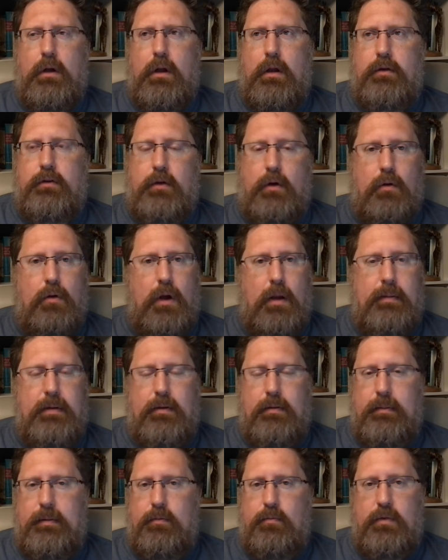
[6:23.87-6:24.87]
So, I
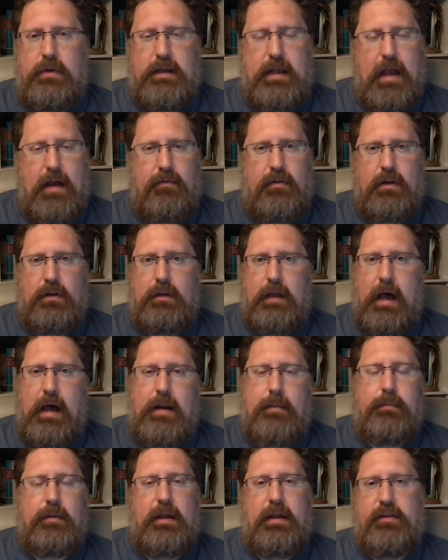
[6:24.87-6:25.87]
mean, we have a lot
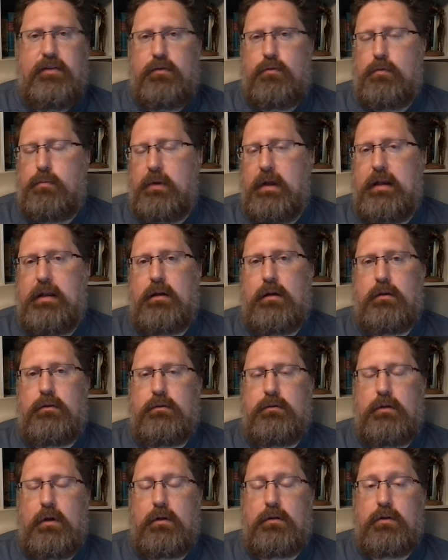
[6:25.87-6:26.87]
of places we're
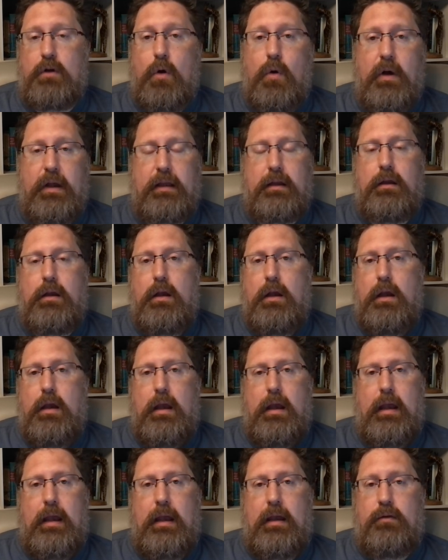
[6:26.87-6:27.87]
planning on going,
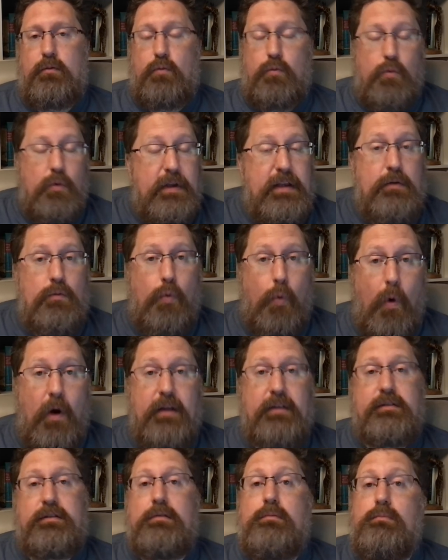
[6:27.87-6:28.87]
and we
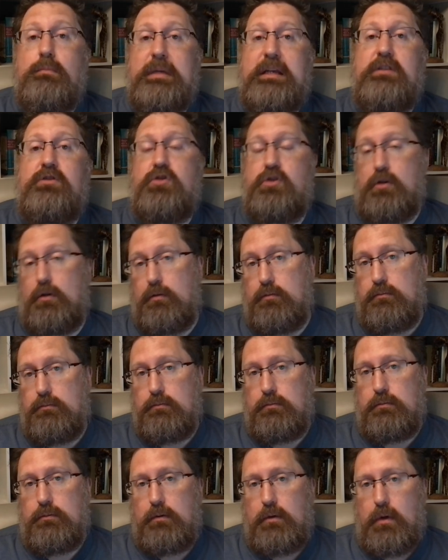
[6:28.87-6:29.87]
want to meet you.
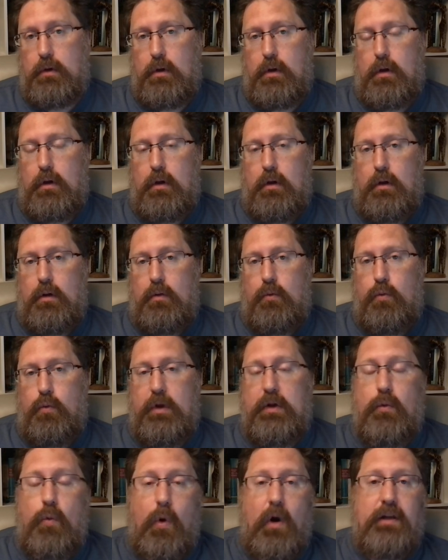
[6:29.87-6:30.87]

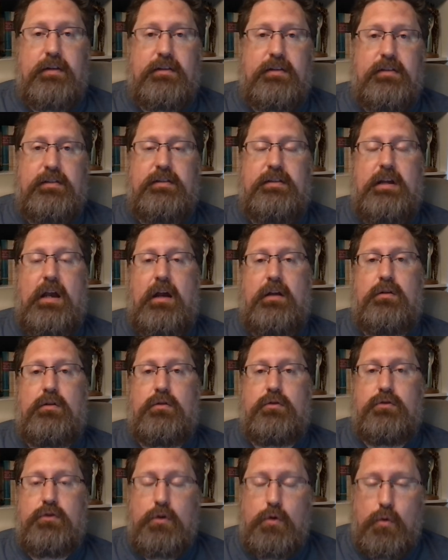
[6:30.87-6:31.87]
We want to see how
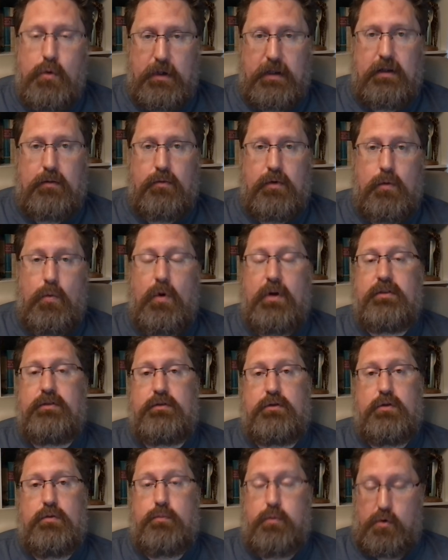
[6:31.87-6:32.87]
you're doing. We want
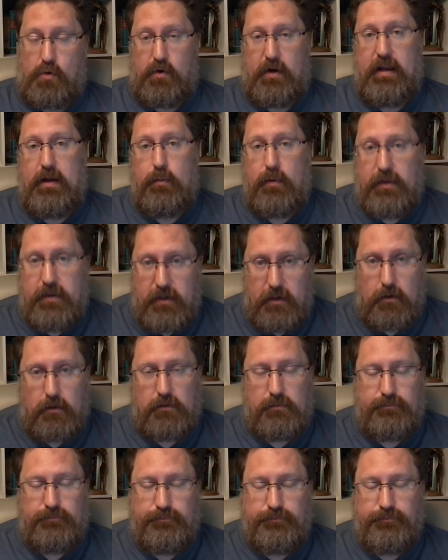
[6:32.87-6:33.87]
to pray with you.
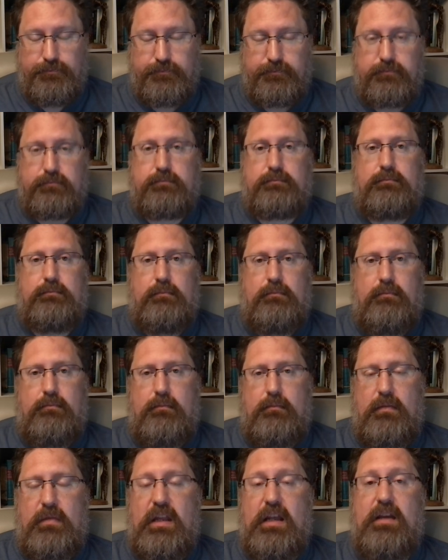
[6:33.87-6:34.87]

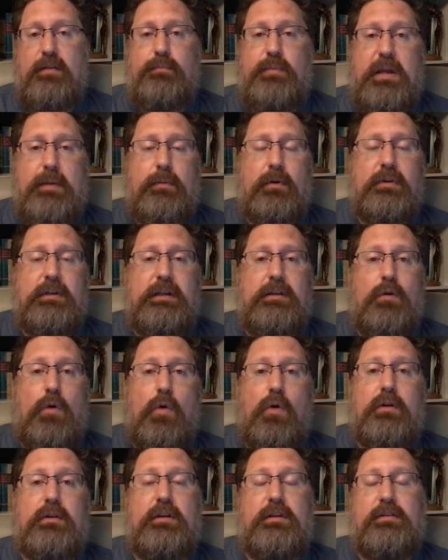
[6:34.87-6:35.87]
If people need
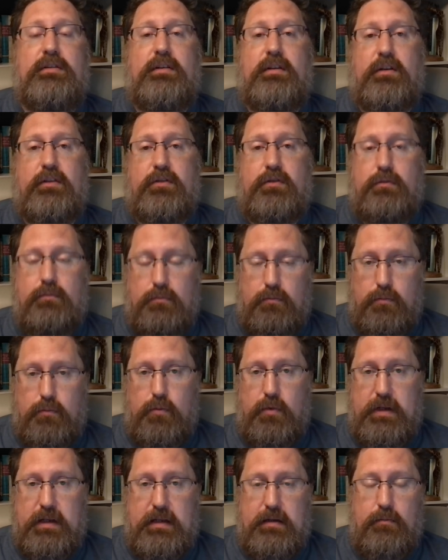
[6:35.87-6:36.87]
ordinances,
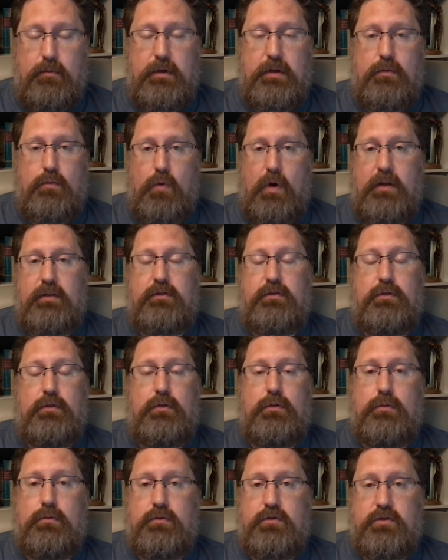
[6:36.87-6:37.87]
we want
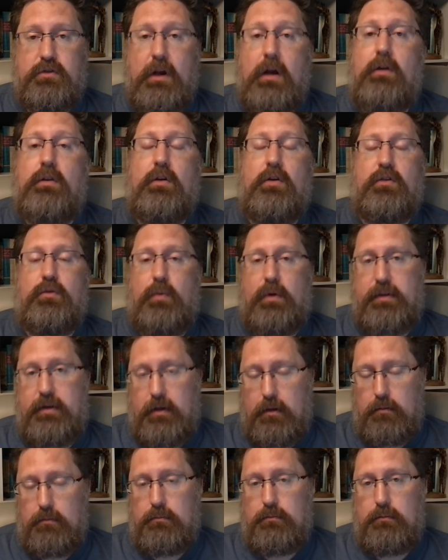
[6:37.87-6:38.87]
to share those with
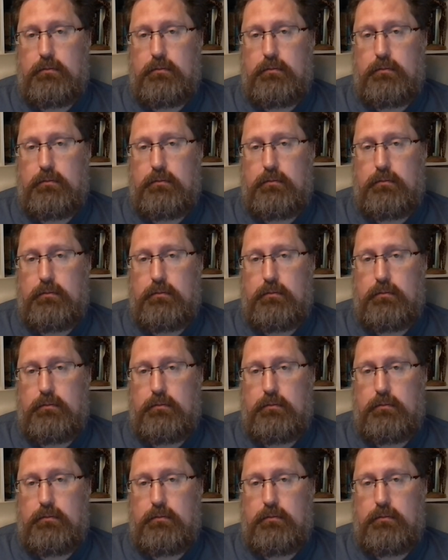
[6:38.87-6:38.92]
you.